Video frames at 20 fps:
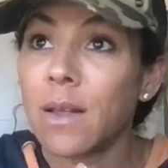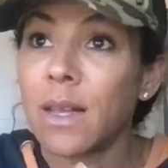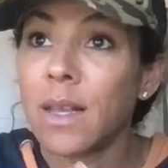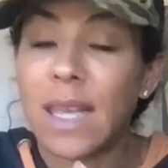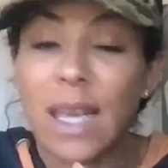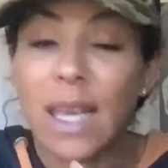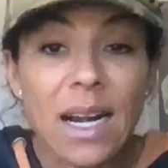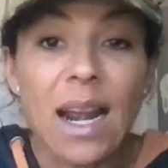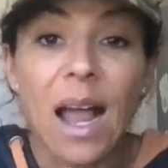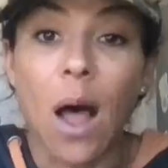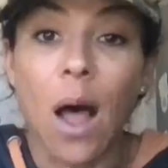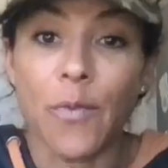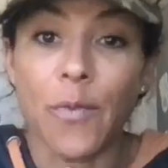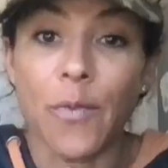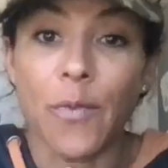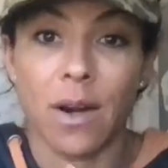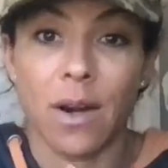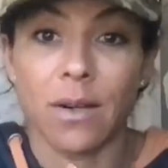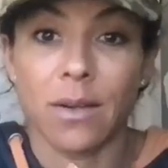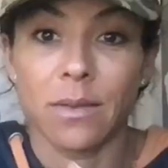get it out
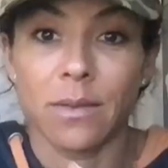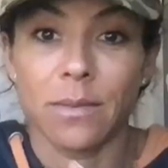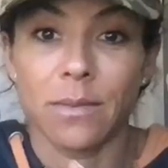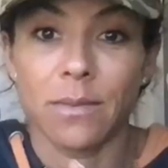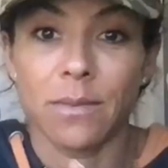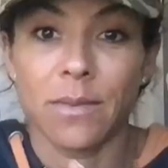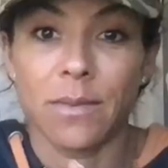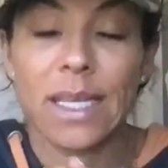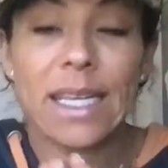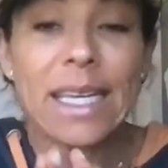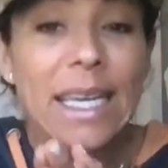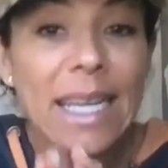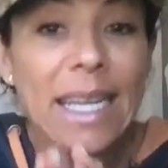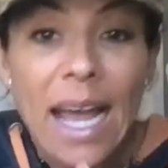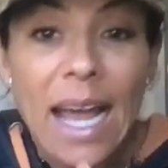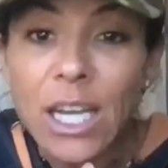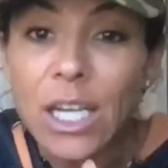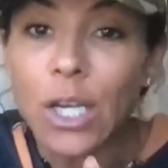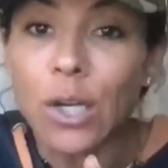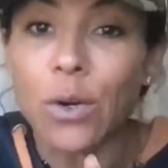there. Get
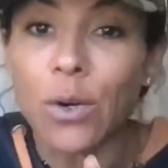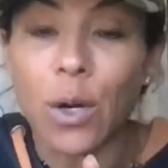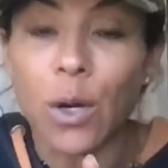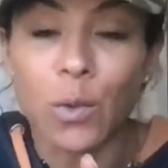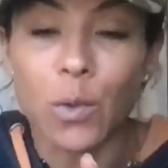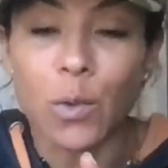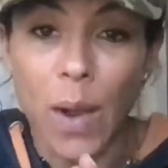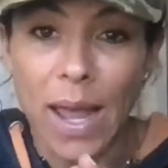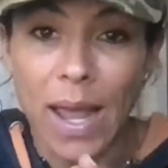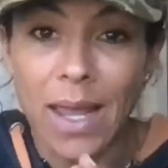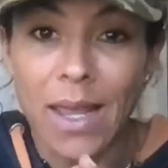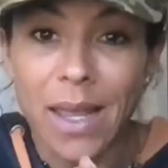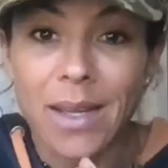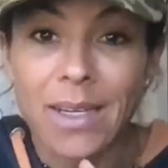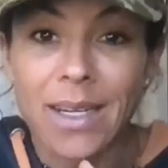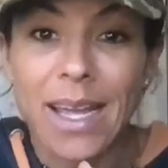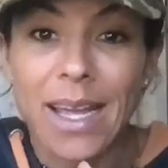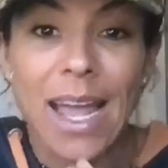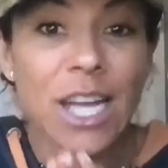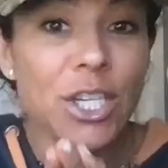out of your own way
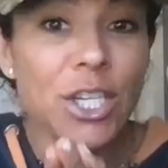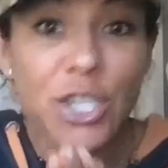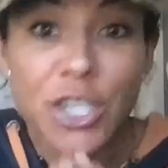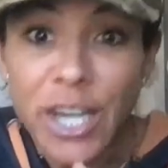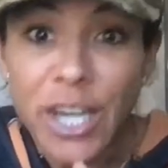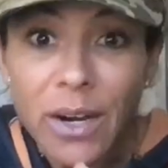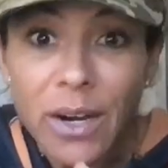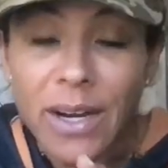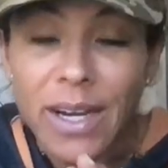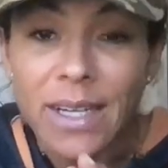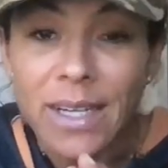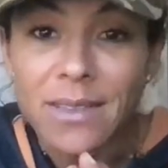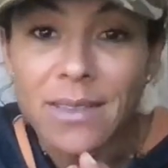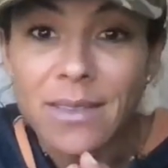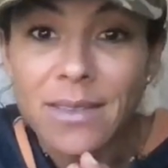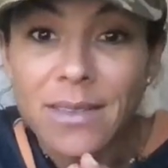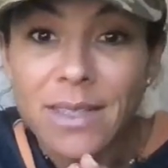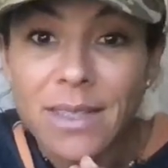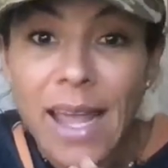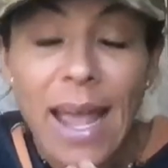and share it.
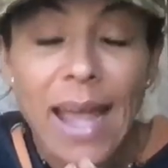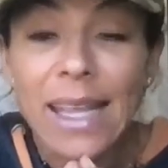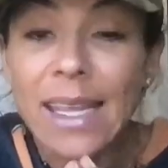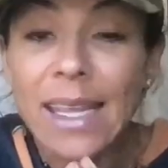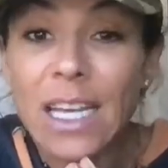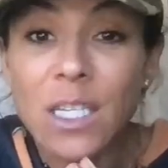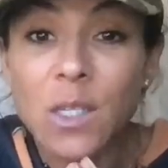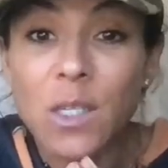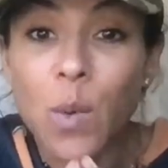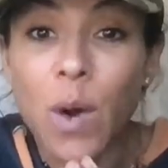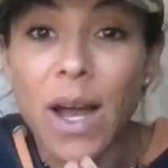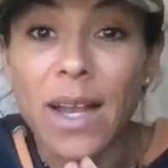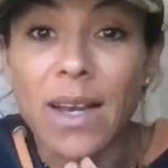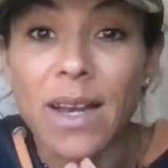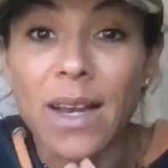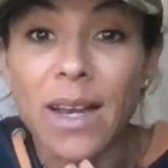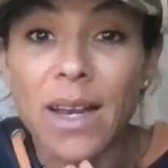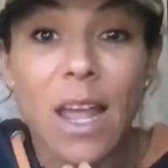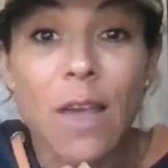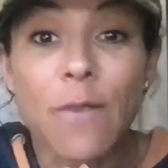And guess what?
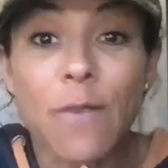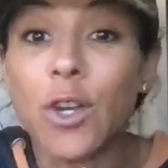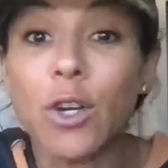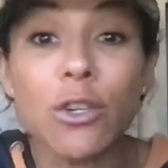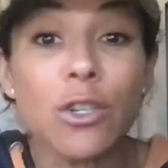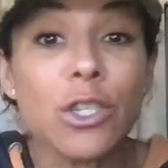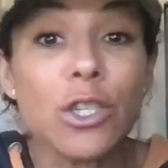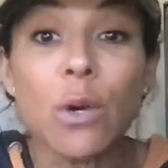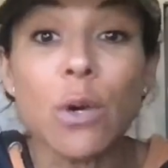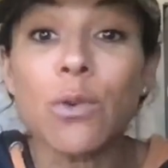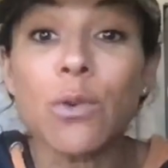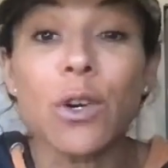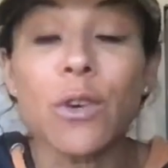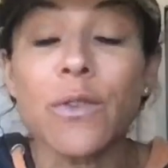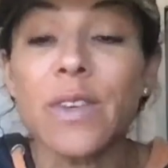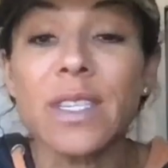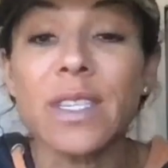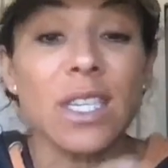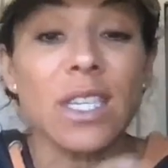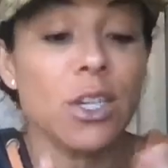If you're so
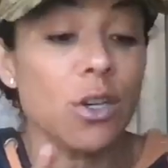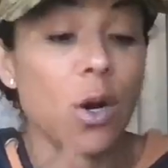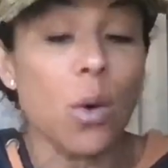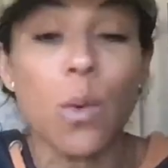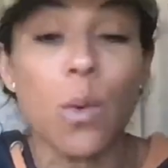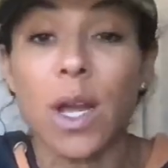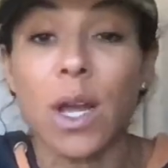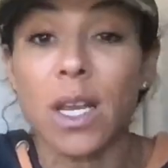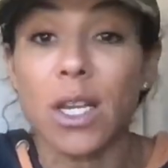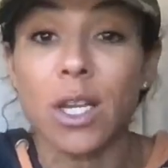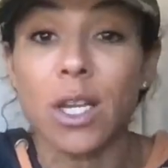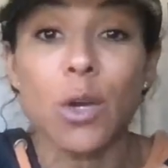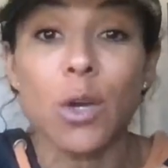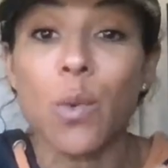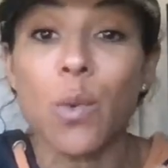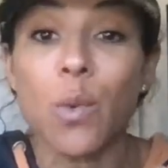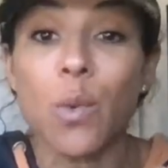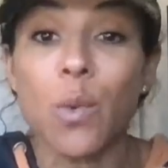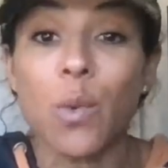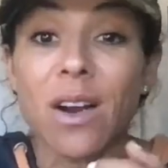nervous and you
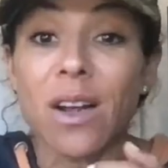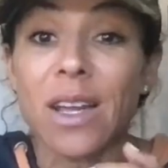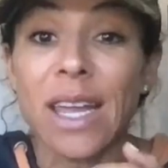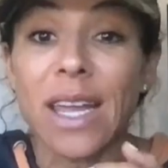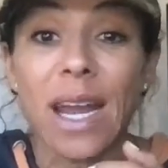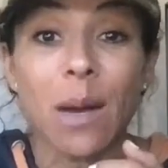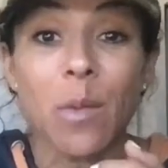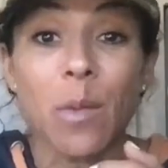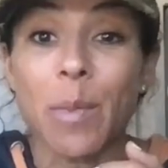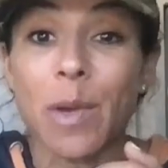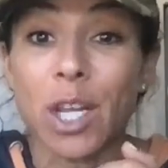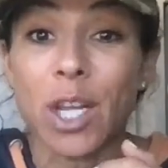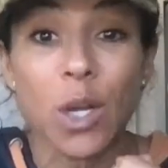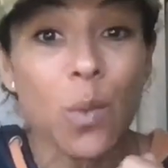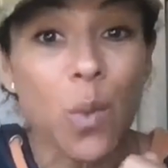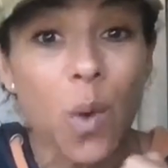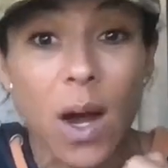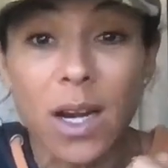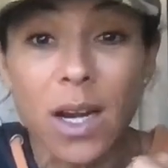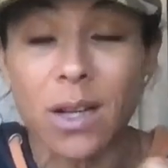want to get on camera, but
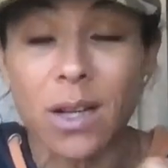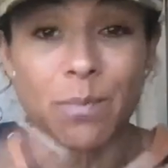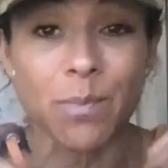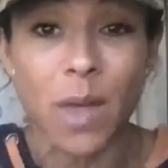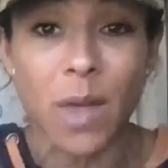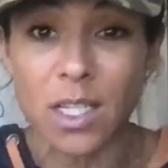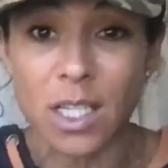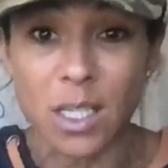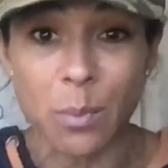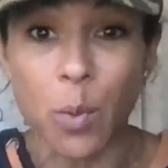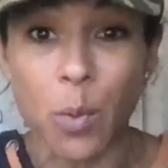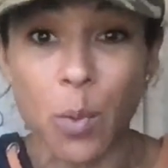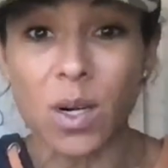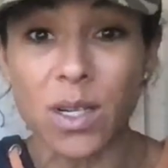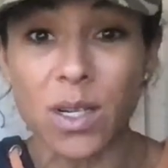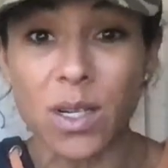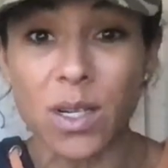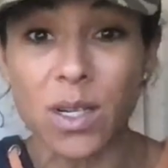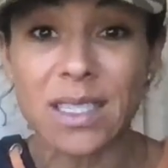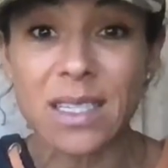you want a
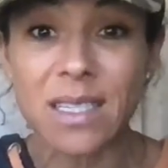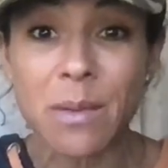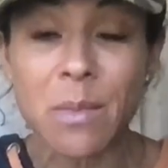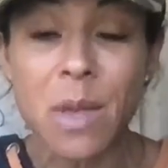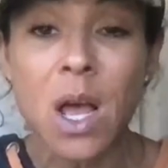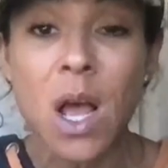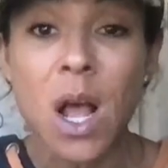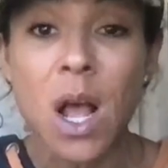support system,